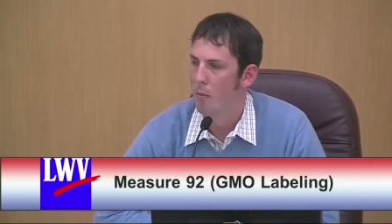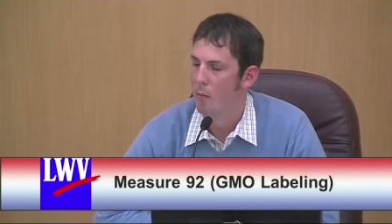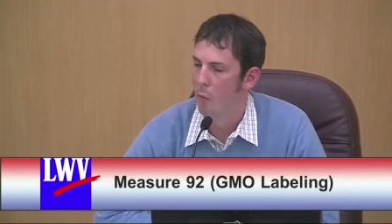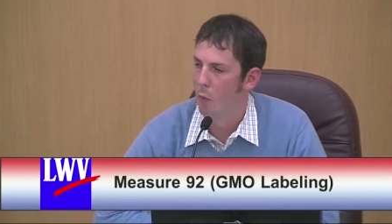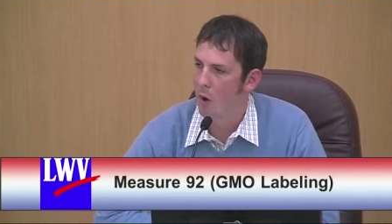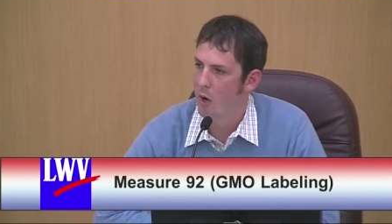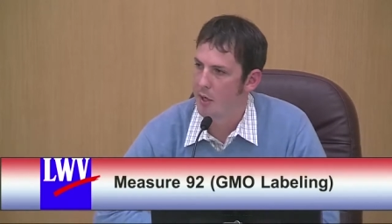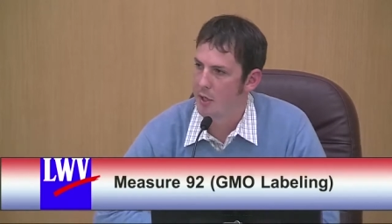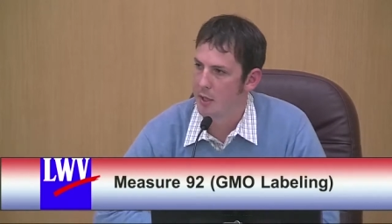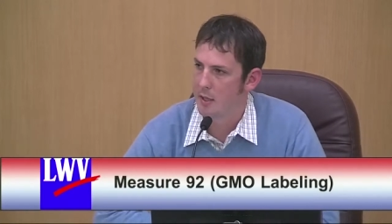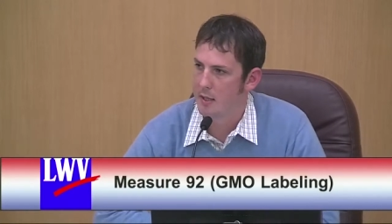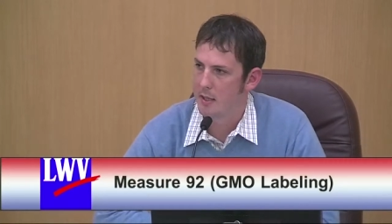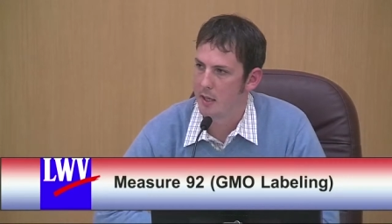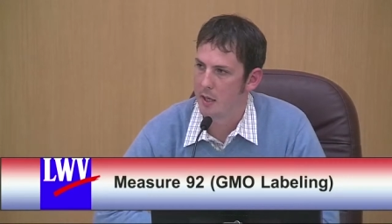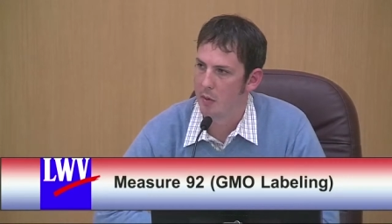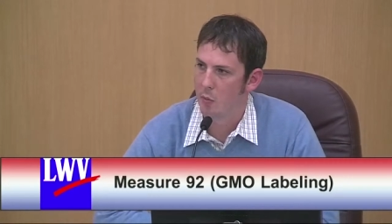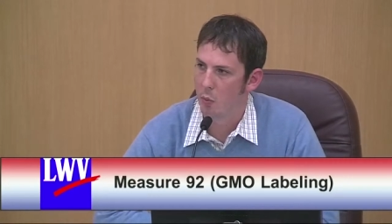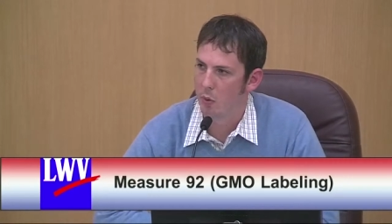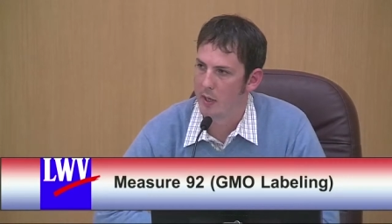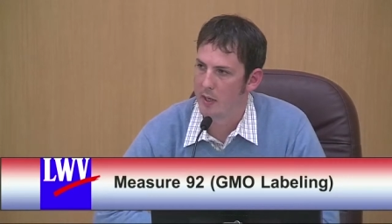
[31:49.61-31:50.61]

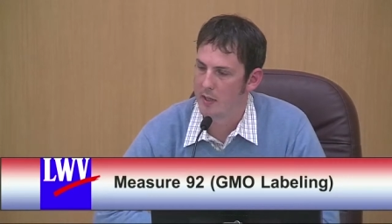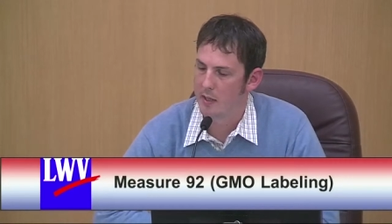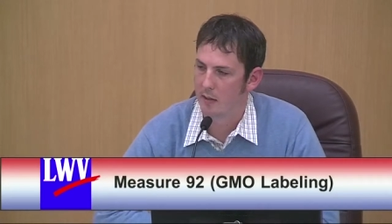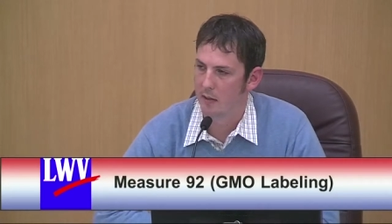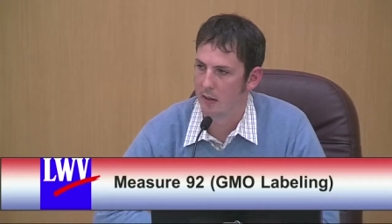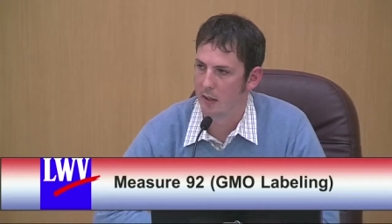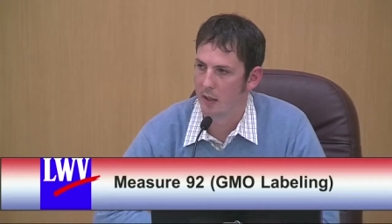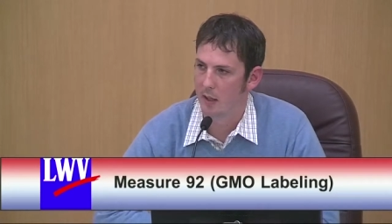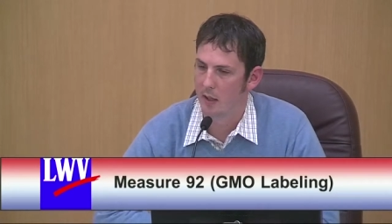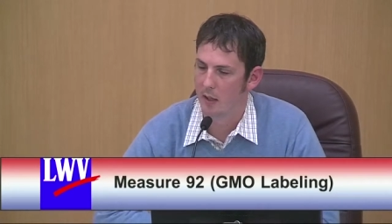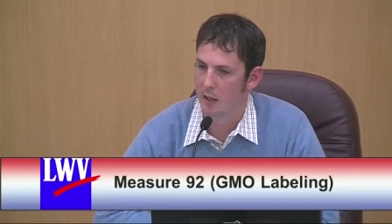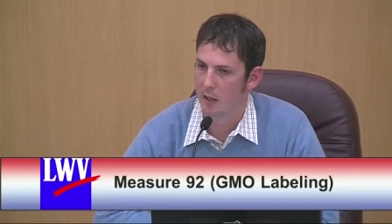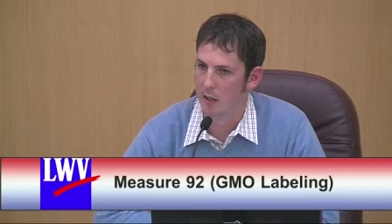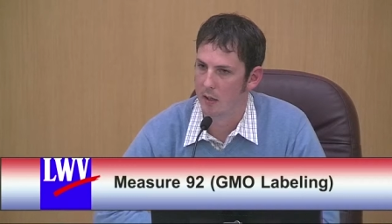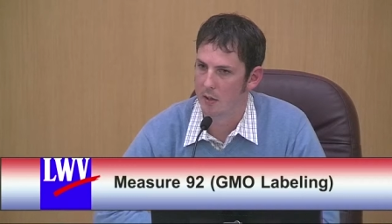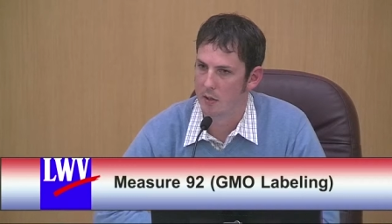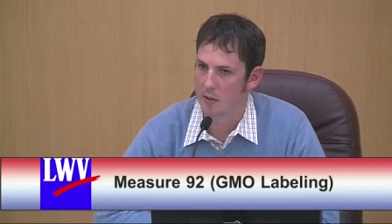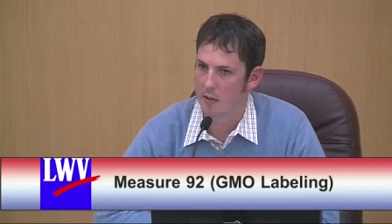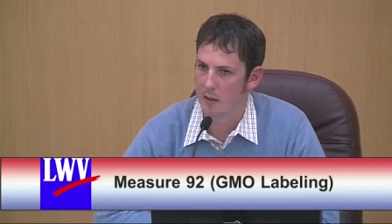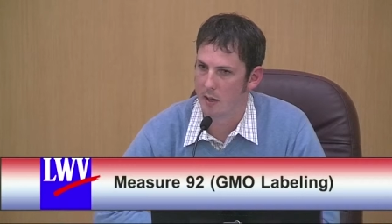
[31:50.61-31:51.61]
Washington recently, uh,
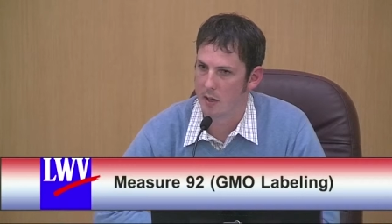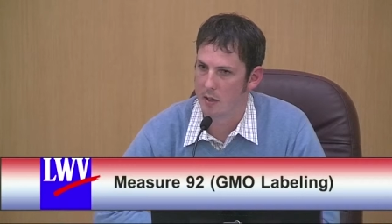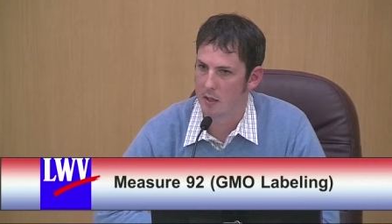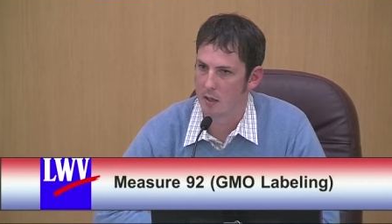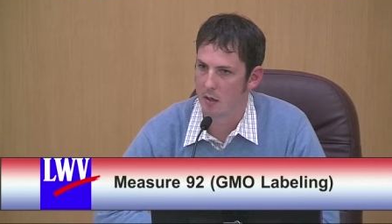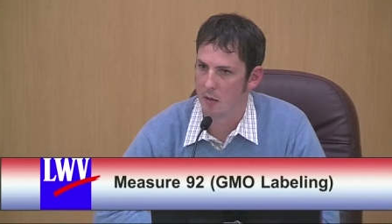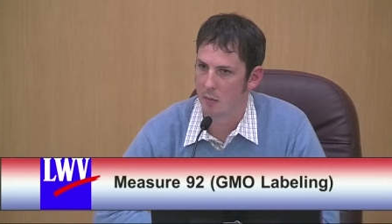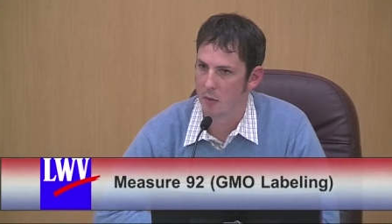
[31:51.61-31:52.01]
just last year,